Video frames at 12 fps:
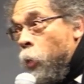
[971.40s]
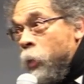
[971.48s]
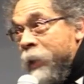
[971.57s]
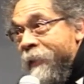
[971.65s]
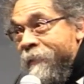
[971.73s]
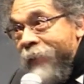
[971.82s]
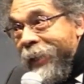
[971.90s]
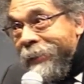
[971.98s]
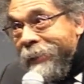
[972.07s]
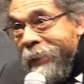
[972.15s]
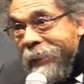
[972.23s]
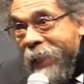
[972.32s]
effects
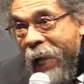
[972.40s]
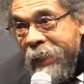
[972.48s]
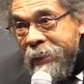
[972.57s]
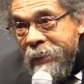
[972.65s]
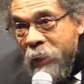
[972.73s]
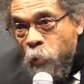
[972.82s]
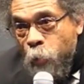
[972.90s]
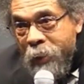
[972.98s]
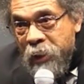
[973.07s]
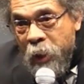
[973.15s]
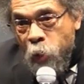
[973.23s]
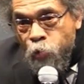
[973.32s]
and
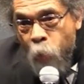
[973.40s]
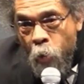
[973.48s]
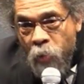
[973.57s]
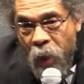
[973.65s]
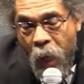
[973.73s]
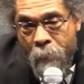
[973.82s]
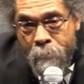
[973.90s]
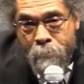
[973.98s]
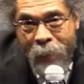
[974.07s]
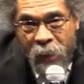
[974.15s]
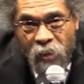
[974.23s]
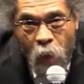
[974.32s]
consequences won't come
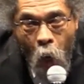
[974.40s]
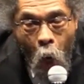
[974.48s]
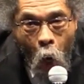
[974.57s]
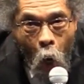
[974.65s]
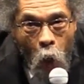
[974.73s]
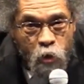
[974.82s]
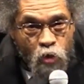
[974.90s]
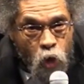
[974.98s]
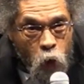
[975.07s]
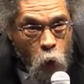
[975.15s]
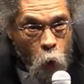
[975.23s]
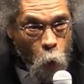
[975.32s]
back to haunt
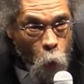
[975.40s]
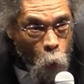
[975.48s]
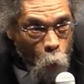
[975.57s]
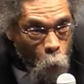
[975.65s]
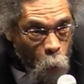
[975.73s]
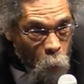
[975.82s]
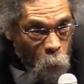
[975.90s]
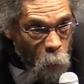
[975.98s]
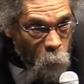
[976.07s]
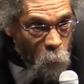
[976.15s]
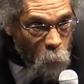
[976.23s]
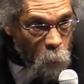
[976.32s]
you.
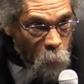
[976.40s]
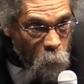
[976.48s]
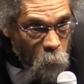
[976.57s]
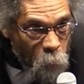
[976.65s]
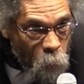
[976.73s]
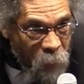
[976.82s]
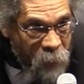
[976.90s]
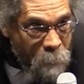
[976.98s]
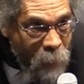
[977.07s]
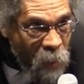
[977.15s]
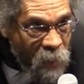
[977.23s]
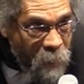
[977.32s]
What did
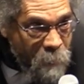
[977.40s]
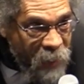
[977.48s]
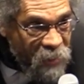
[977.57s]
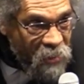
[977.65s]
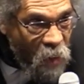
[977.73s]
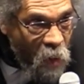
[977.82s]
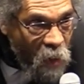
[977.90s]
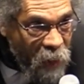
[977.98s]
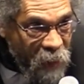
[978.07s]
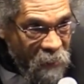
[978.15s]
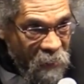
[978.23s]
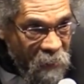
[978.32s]
Mualimm-ak call
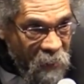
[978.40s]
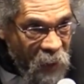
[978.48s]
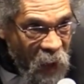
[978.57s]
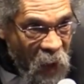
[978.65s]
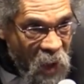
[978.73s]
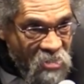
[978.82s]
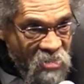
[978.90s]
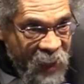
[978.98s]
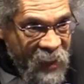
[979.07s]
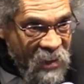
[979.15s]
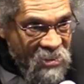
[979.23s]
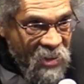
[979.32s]
it?
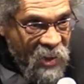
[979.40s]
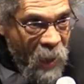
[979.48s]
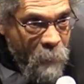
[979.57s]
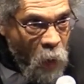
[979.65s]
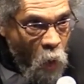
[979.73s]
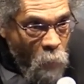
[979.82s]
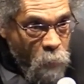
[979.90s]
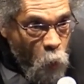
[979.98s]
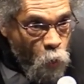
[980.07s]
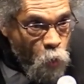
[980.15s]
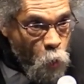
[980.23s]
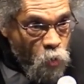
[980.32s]
Chickens coming home to
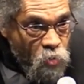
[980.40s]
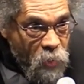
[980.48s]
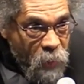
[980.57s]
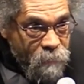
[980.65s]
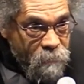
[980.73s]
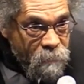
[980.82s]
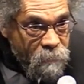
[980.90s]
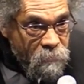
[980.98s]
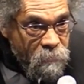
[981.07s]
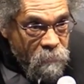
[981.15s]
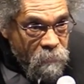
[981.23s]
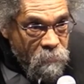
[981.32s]
roost.
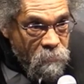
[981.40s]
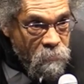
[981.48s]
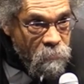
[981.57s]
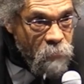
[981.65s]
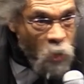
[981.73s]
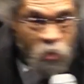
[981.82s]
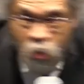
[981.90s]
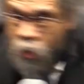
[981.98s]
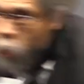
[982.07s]
Sooner